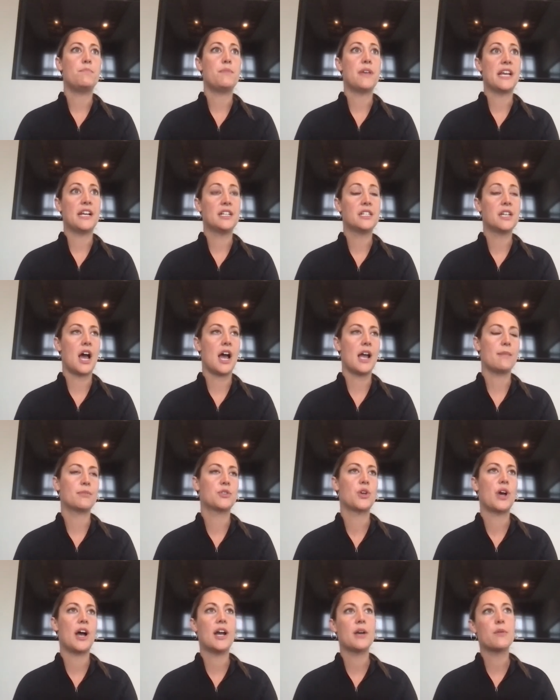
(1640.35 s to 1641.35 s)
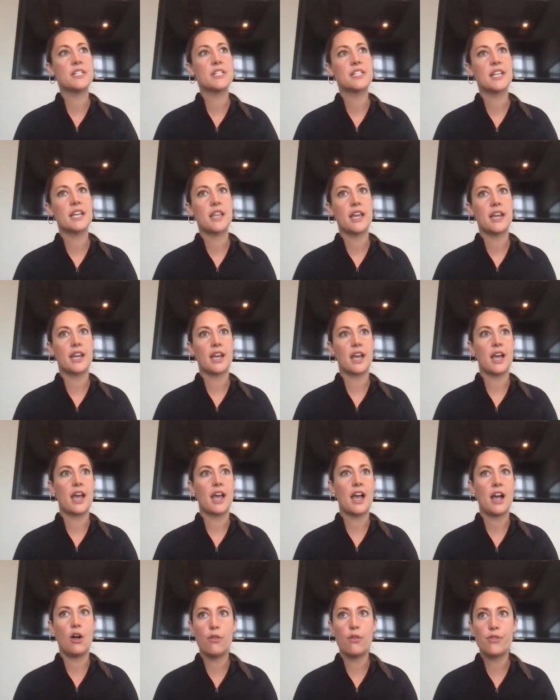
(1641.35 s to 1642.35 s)
big time so i would say like
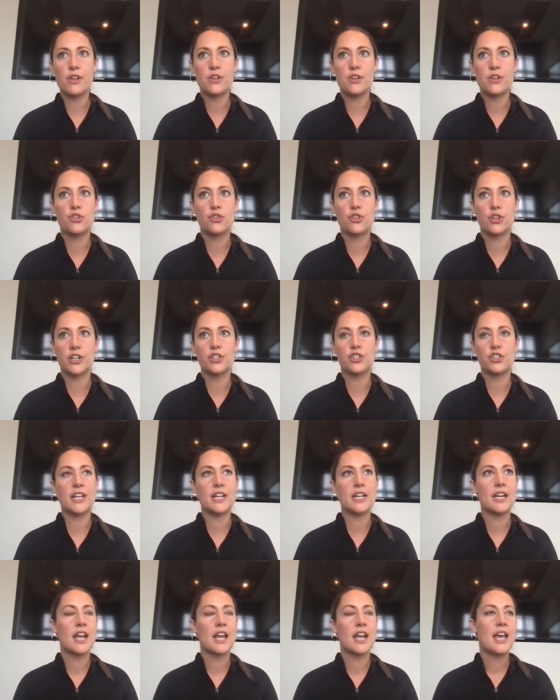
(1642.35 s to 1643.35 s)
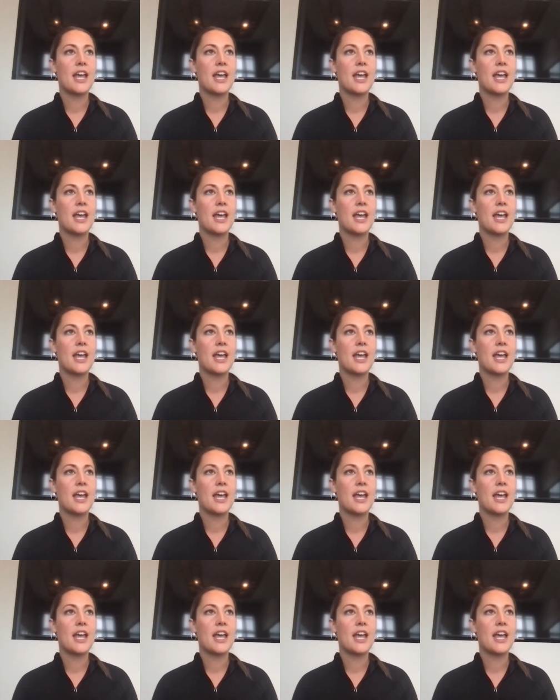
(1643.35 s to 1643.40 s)
health and nutrition